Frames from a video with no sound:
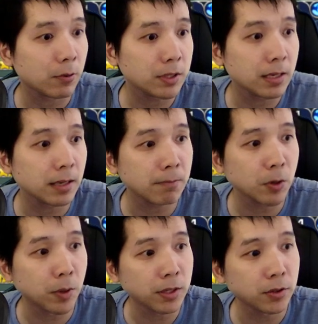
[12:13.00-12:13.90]
say number
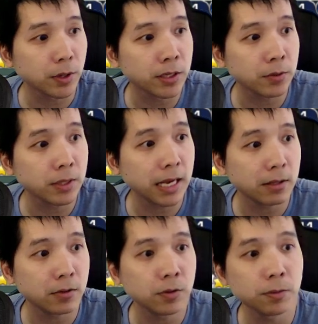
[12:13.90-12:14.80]
one choice would
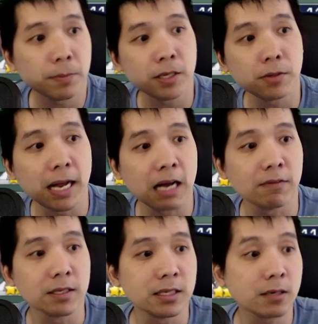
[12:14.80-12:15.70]
be to have
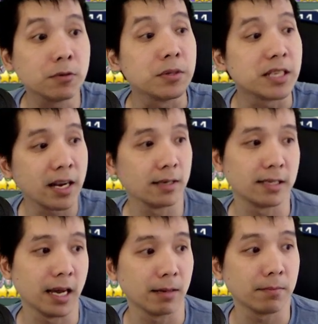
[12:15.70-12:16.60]
a Z Crusader
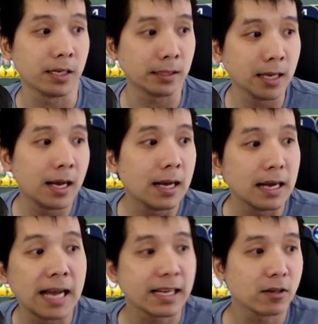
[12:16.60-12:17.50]
set, but
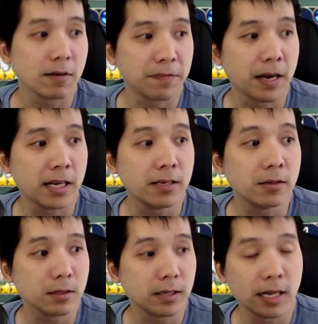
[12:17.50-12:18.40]
I cannot find
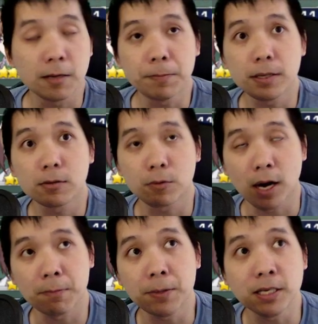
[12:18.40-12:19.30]
any
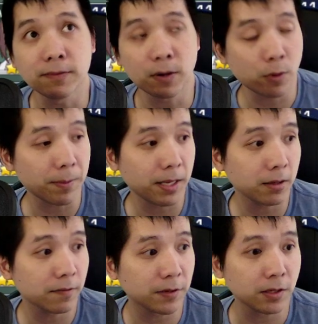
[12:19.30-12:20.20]
right piece of equipment
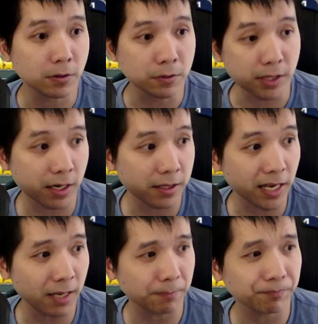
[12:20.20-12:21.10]
for the Crusader set.